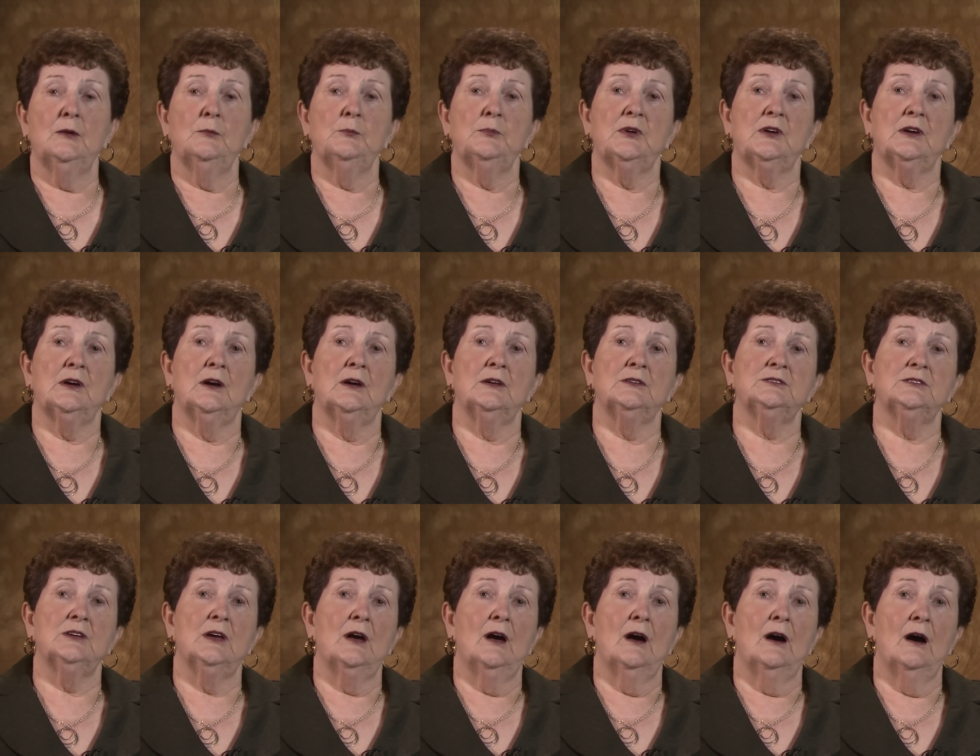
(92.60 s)

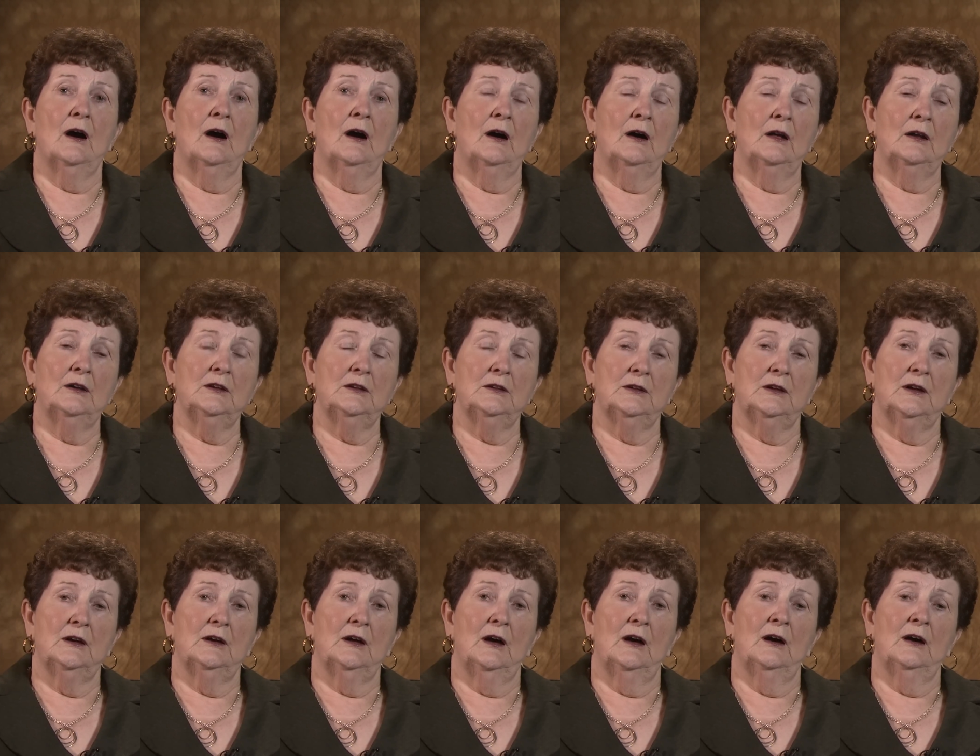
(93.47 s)
Because
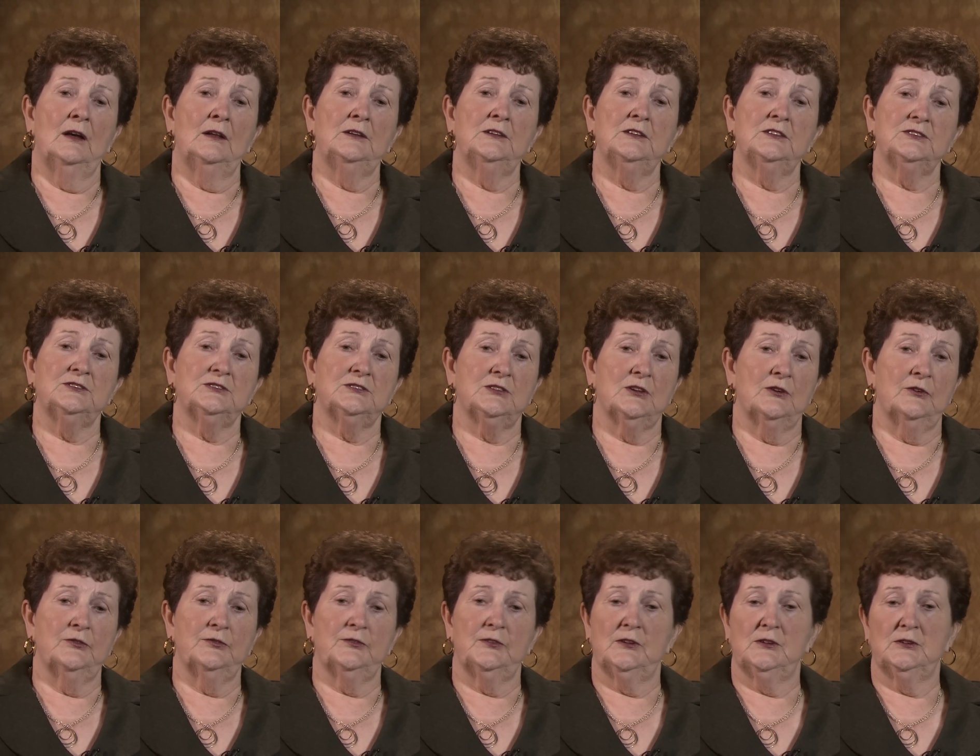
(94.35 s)
all this
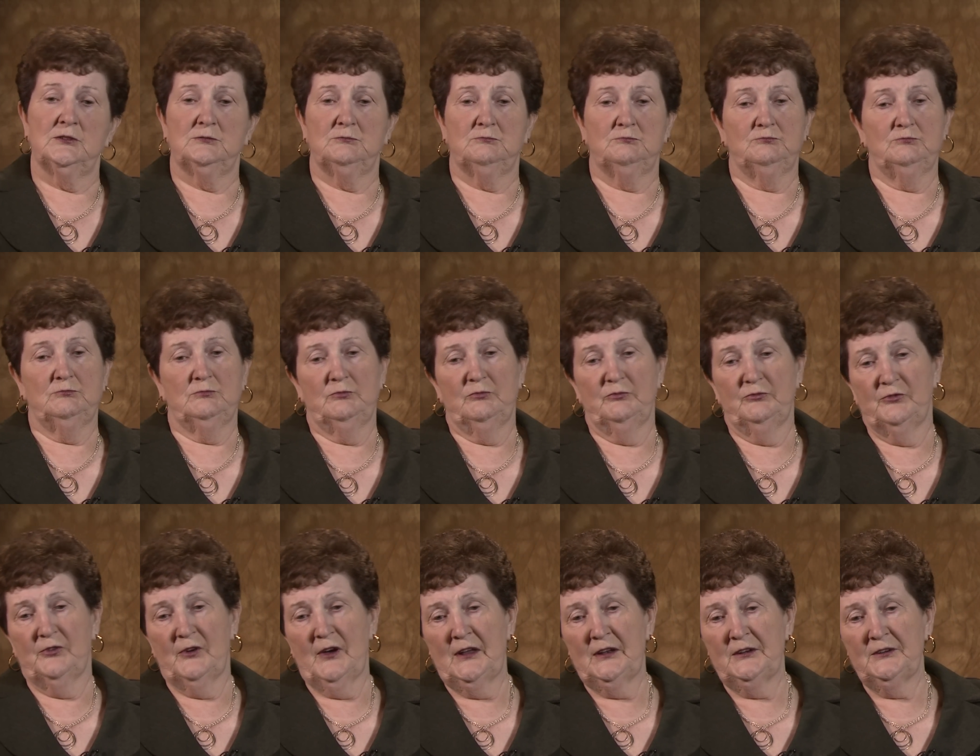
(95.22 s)
stuff, like
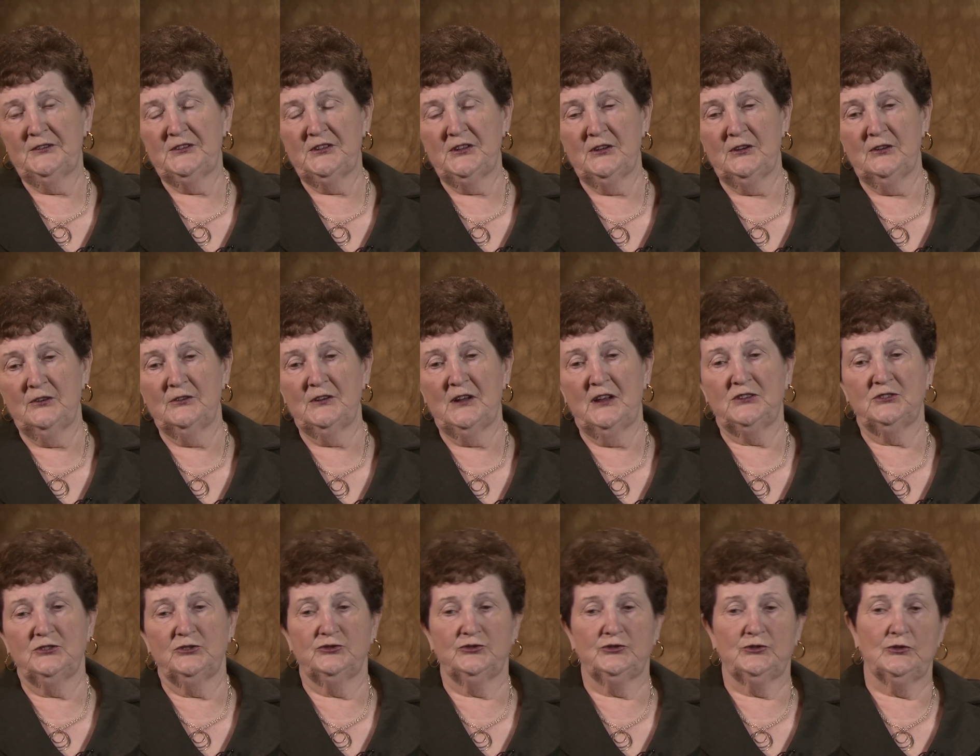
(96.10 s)
volunteering at
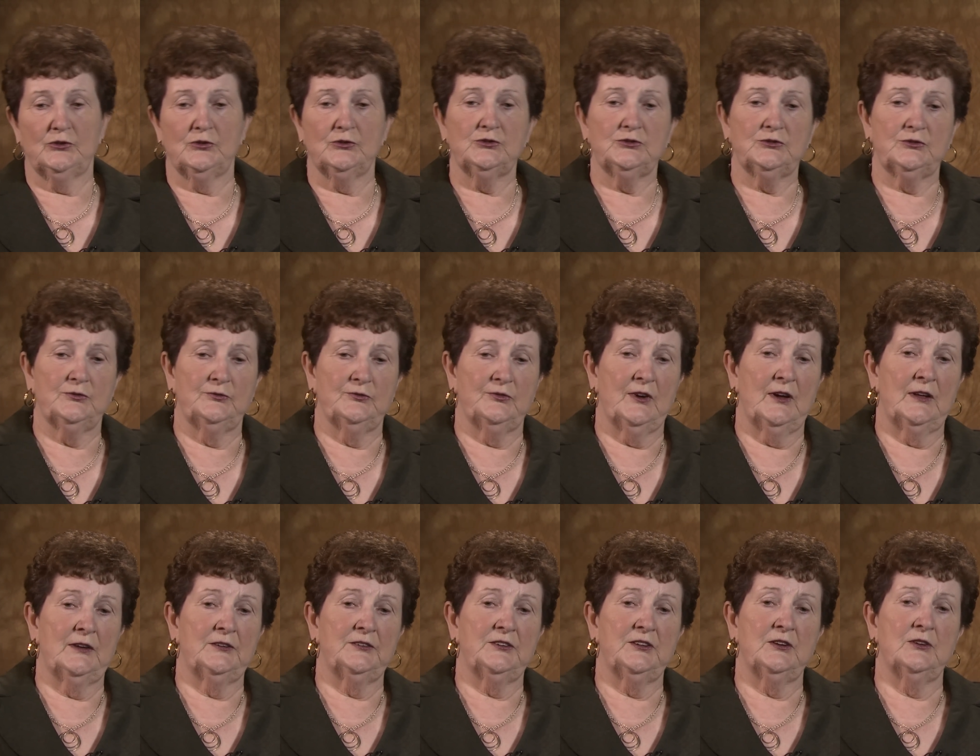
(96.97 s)
the church and
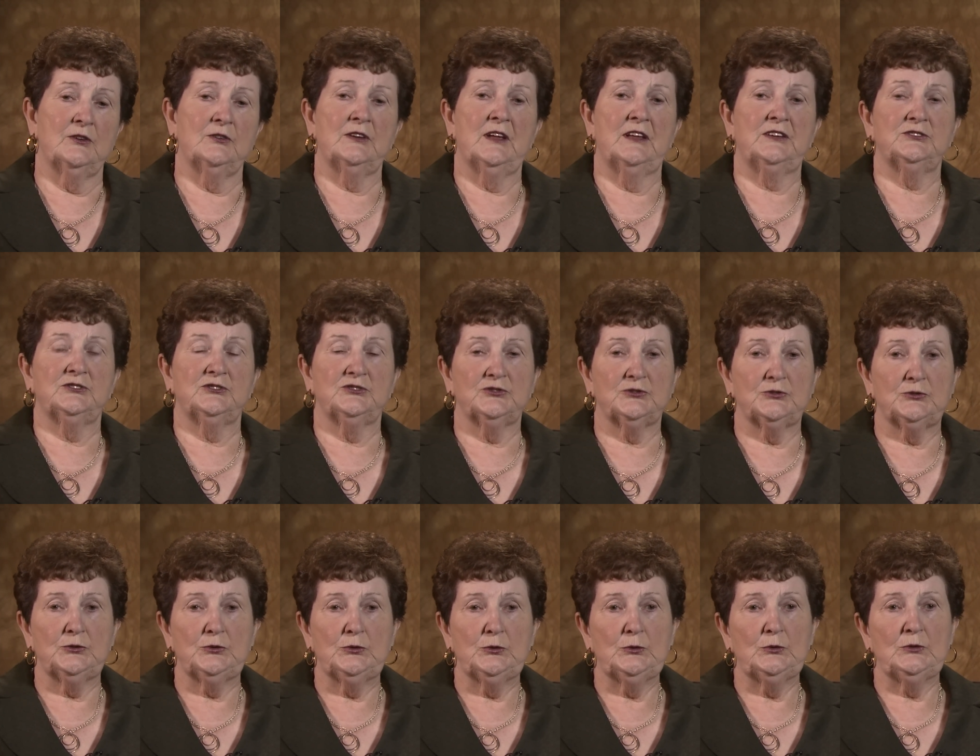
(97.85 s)
volunteering at the
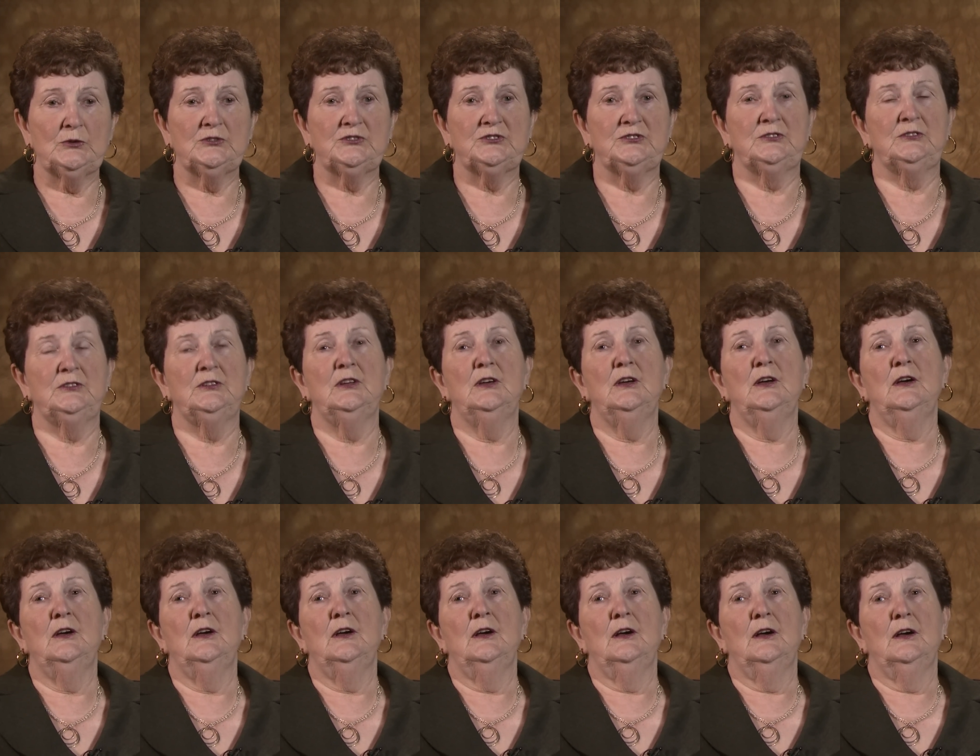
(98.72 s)
schools and
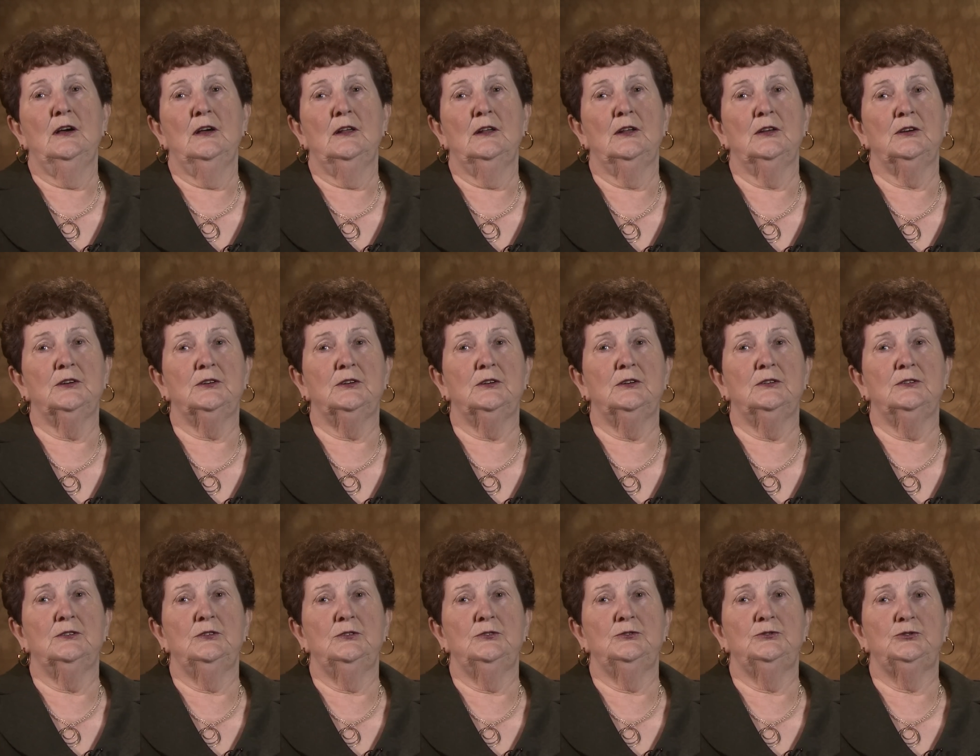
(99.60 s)
like
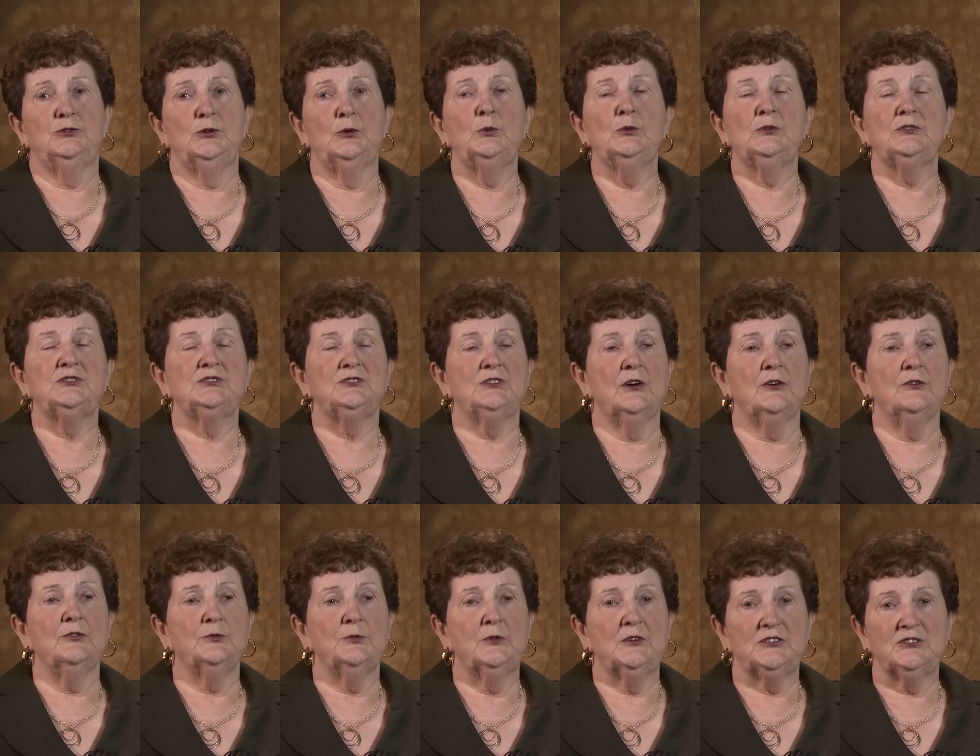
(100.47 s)
doing
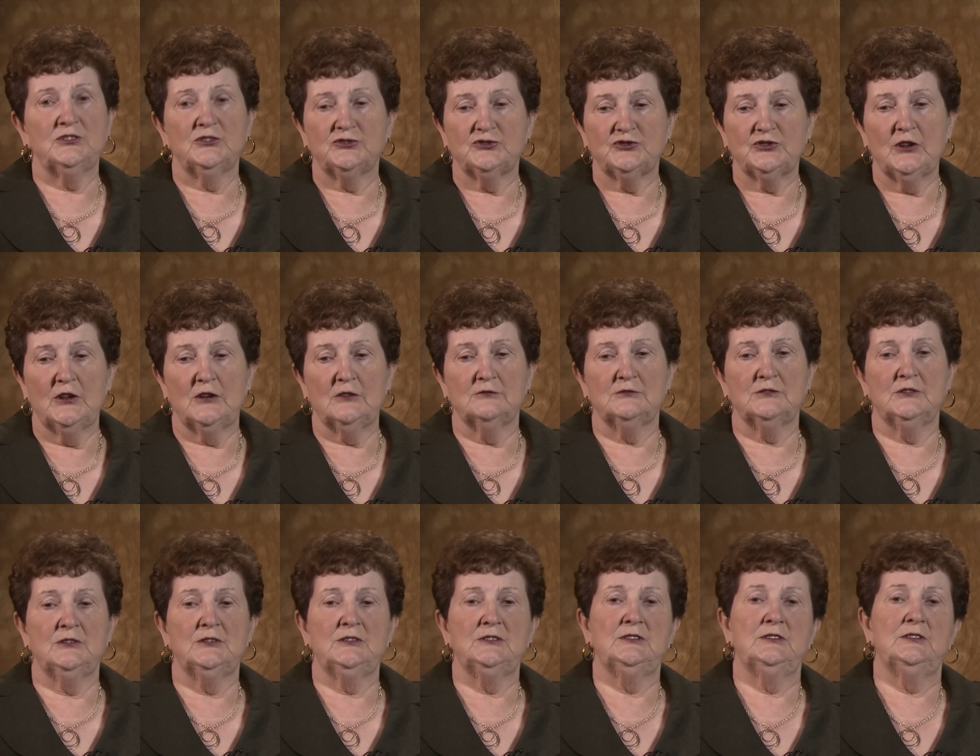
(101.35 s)
stuff with the
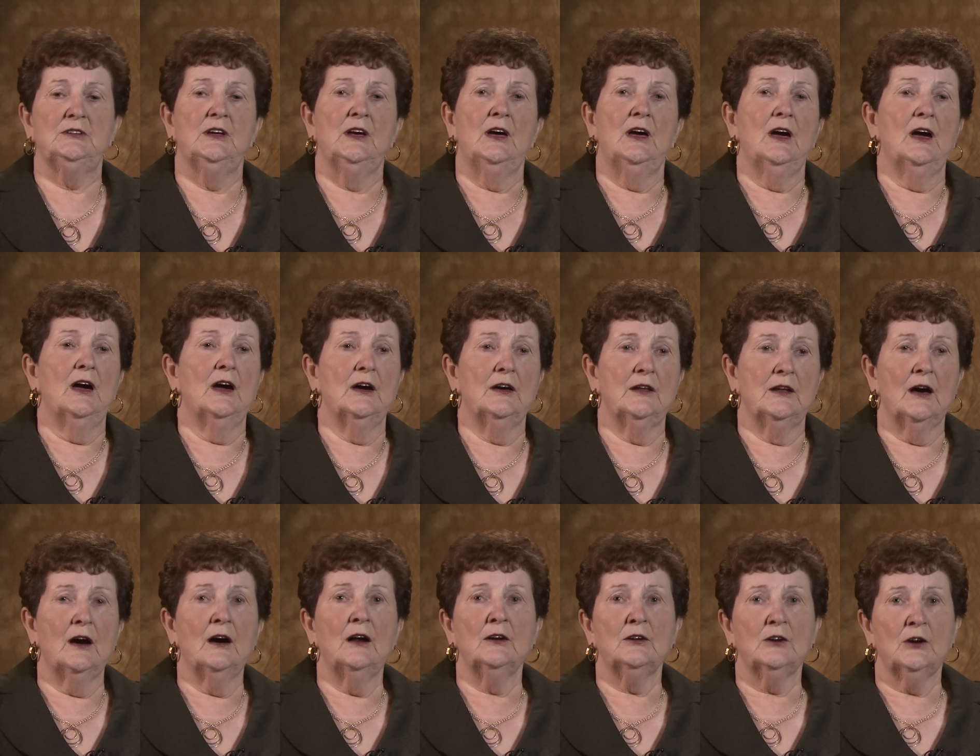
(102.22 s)
children, it
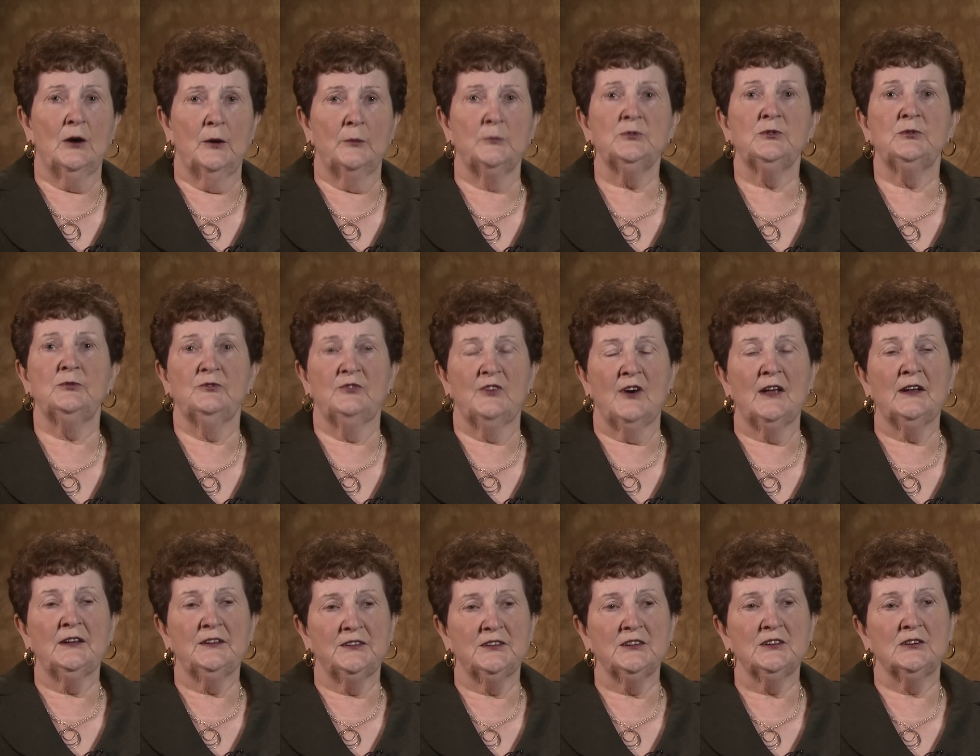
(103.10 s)
all comes from
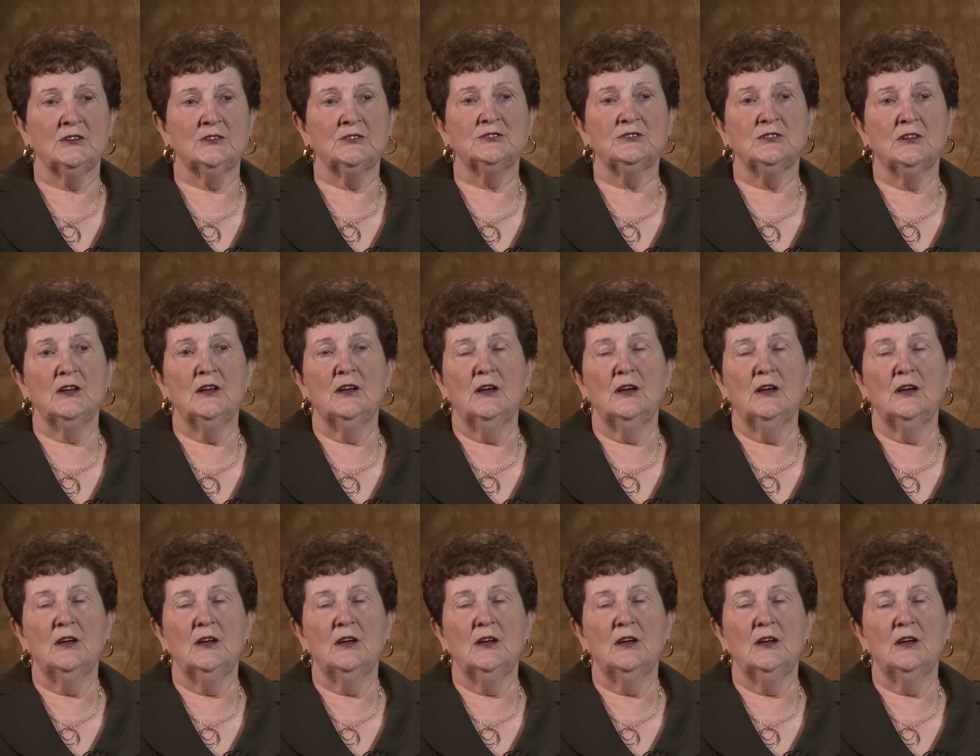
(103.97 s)
volunteers.